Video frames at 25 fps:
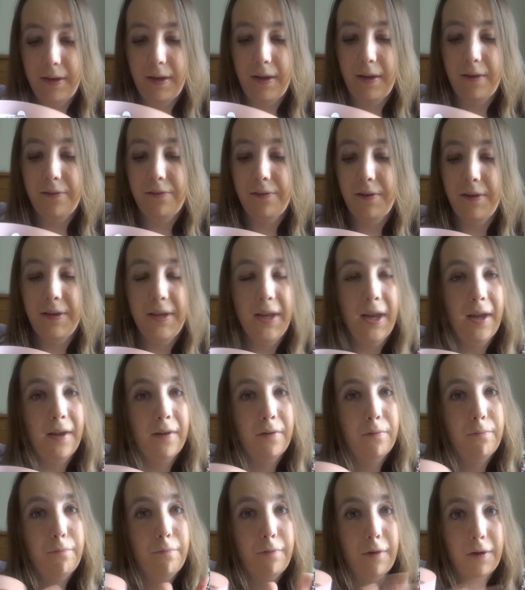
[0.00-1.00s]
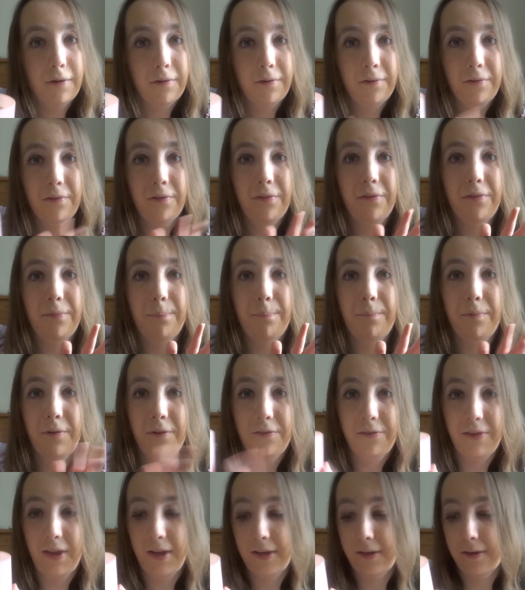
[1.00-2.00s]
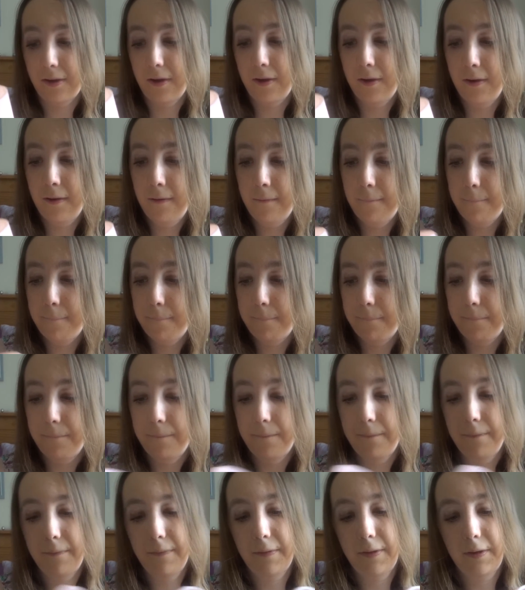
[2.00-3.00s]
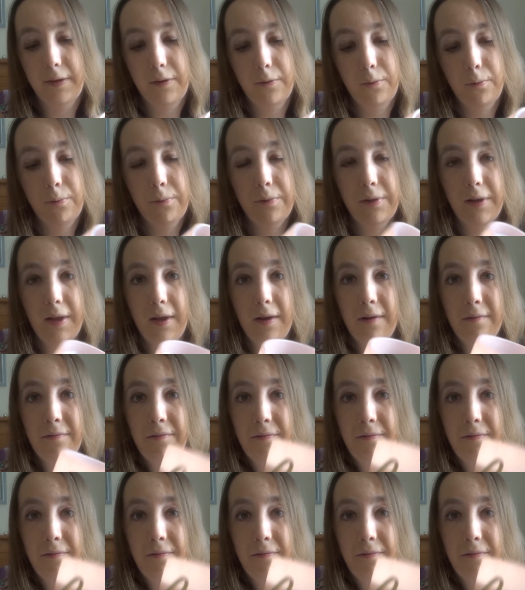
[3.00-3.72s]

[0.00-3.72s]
So yeah, Rose Prosecco called Love